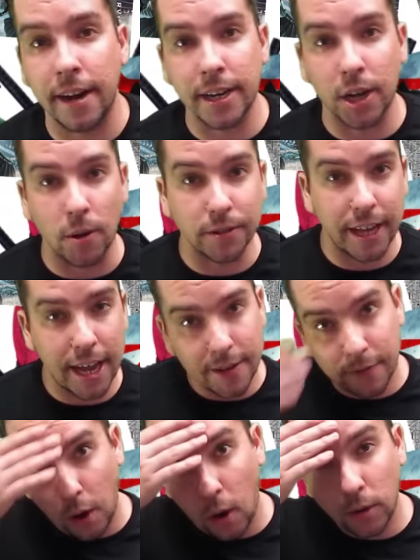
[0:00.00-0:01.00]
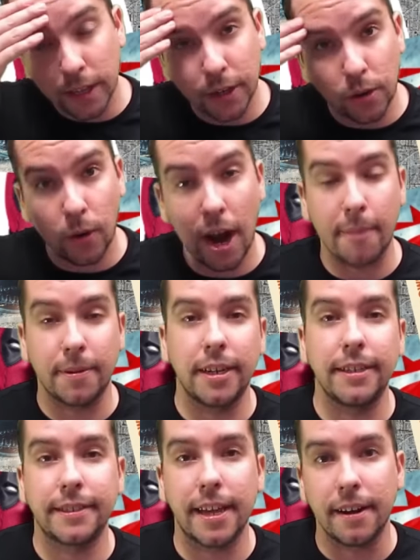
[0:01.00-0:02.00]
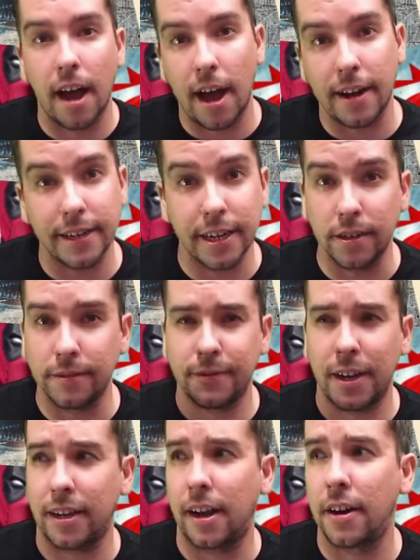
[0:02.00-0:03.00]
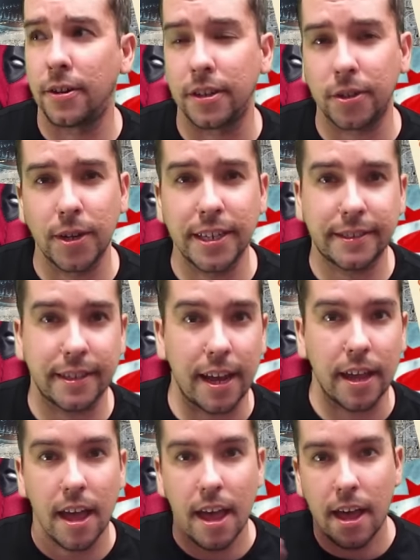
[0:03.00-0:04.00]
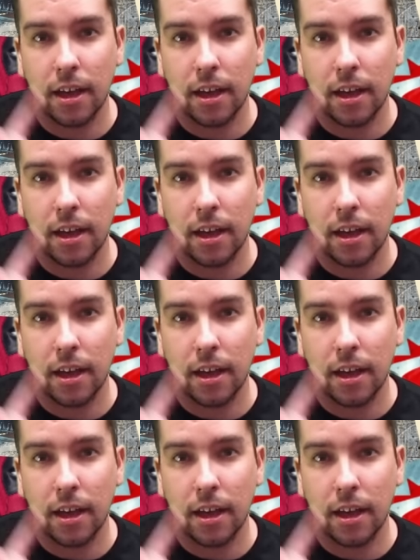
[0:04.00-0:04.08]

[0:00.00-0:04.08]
There you go, Dave. Holy crap, it is getting hot in here. It's fucking 100 degrees today.